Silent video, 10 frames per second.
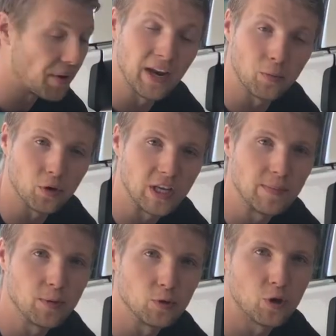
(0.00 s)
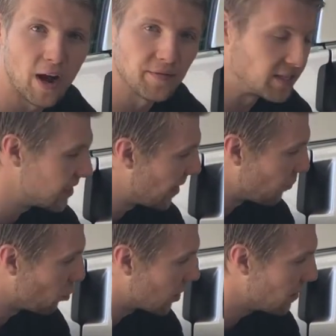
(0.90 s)
and it will keep you driving safe.
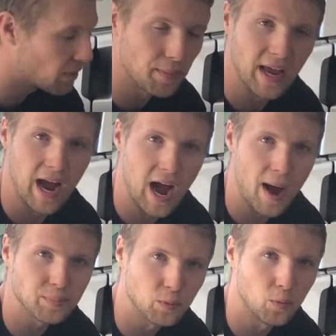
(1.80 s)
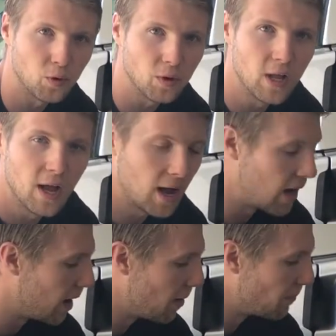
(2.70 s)
It will keep them at optimal
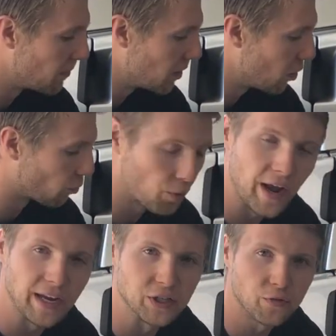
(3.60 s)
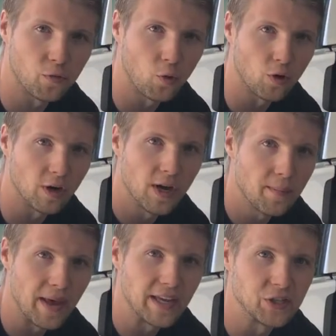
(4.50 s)
um, you know, range for
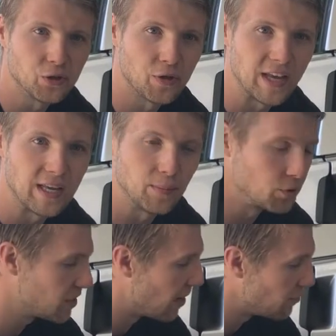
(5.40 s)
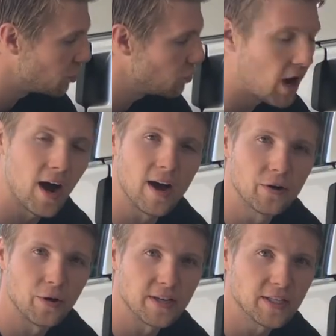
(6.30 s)
making sure they keep you safe. Do not
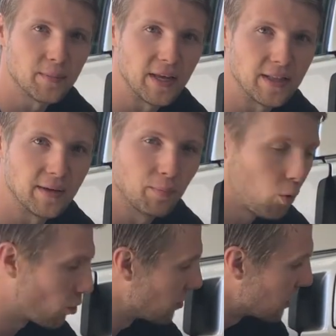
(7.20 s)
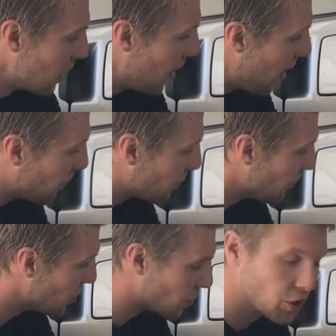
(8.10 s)
underestimate the importance of
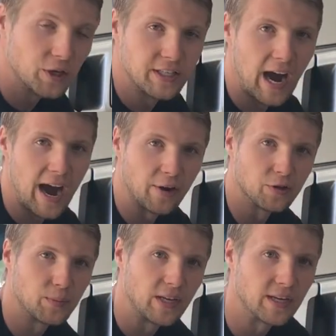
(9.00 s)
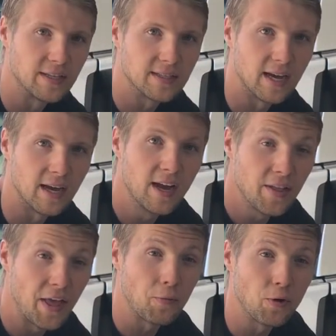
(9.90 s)
good tires because uh,
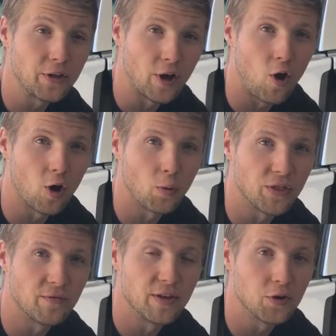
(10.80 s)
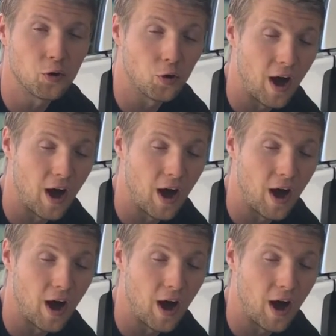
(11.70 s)
they really are what the vehicle